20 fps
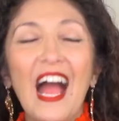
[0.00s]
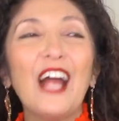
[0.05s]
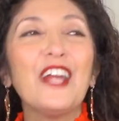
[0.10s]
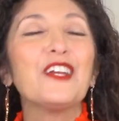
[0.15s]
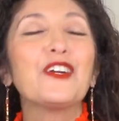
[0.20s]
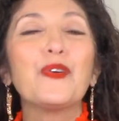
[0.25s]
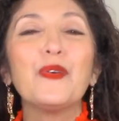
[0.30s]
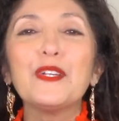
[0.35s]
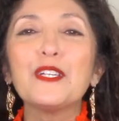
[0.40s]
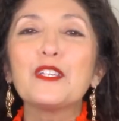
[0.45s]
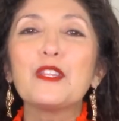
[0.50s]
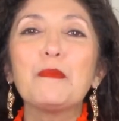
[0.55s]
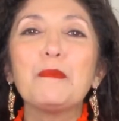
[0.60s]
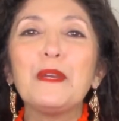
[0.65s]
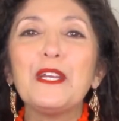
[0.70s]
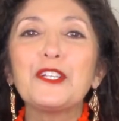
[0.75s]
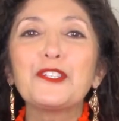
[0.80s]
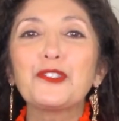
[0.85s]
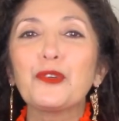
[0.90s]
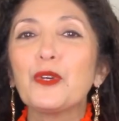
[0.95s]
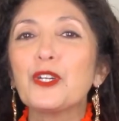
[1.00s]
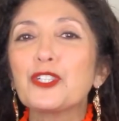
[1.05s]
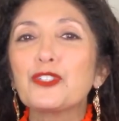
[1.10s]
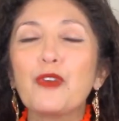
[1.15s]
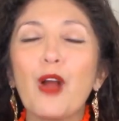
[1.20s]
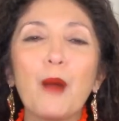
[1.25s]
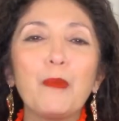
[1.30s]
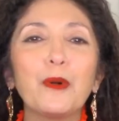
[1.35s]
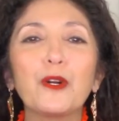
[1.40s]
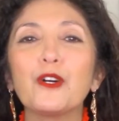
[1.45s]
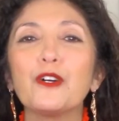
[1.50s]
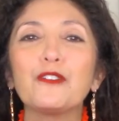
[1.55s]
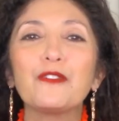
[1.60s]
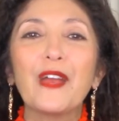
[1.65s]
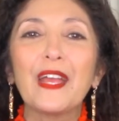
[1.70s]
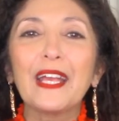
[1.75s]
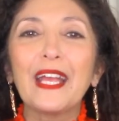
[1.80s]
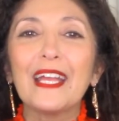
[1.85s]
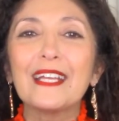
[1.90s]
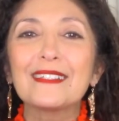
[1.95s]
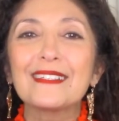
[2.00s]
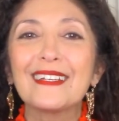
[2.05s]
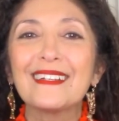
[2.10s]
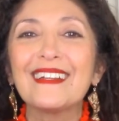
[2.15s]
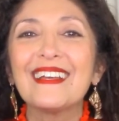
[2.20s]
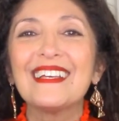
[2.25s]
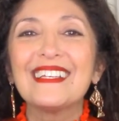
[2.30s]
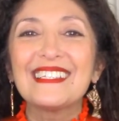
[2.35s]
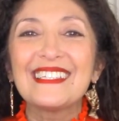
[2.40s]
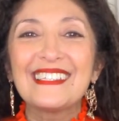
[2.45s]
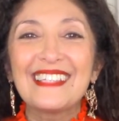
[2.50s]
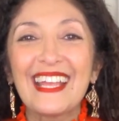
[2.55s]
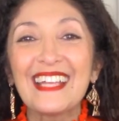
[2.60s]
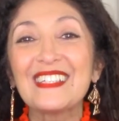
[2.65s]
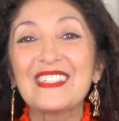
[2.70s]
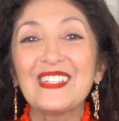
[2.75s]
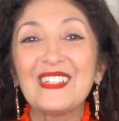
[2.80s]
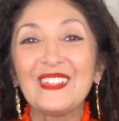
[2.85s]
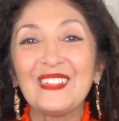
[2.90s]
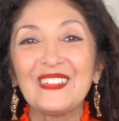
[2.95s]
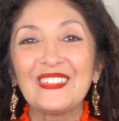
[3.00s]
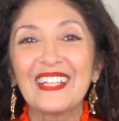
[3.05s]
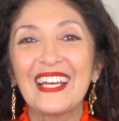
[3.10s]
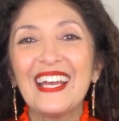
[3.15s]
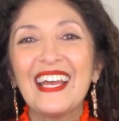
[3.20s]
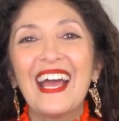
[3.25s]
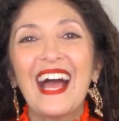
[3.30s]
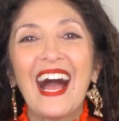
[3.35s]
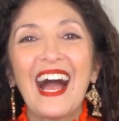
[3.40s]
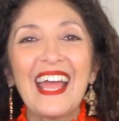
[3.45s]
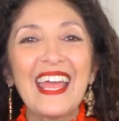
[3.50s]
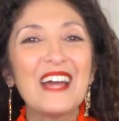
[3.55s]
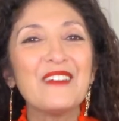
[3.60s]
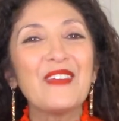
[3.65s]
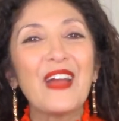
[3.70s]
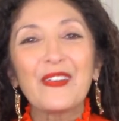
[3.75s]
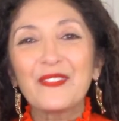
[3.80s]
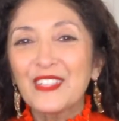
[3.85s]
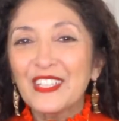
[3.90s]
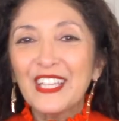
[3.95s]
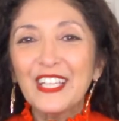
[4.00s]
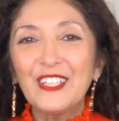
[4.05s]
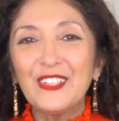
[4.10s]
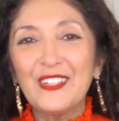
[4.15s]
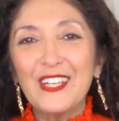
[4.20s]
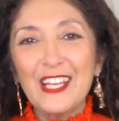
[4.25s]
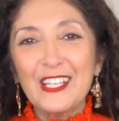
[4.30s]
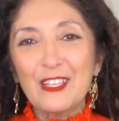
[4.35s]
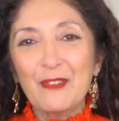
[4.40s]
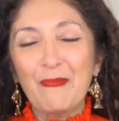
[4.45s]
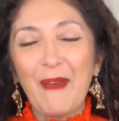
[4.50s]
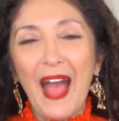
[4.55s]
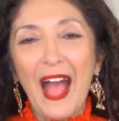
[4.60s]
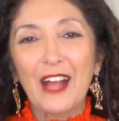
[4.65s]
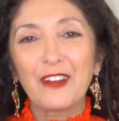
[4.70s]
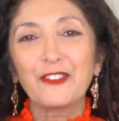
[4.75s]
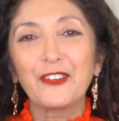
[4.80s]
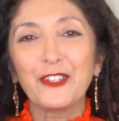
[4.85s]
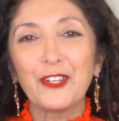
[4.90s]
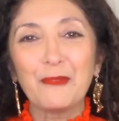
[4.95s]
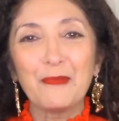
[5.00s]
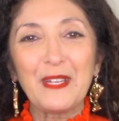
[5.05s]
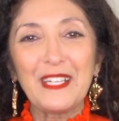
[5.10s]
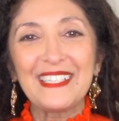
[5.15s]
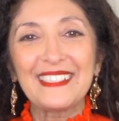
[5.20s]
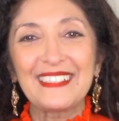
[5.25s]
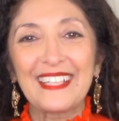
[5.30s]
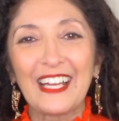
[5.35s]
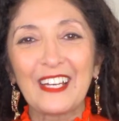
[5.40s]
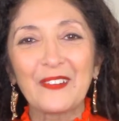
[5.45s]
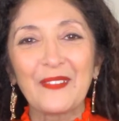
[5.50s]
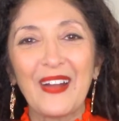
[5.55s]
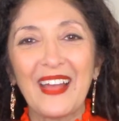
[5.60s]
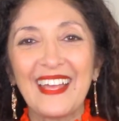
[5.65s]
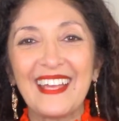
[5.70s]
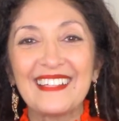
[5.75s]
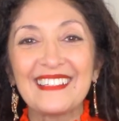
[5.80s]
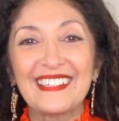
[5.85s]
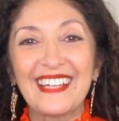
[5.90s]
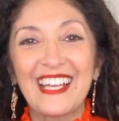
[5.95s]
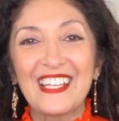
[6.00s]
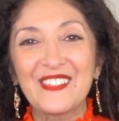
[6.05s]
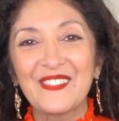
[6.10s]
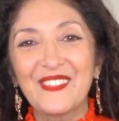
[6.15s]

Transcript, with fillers: Are you going to the beach or a tropical vacation? Stay tuned. I have everything you need to pack for your beach getaway in today's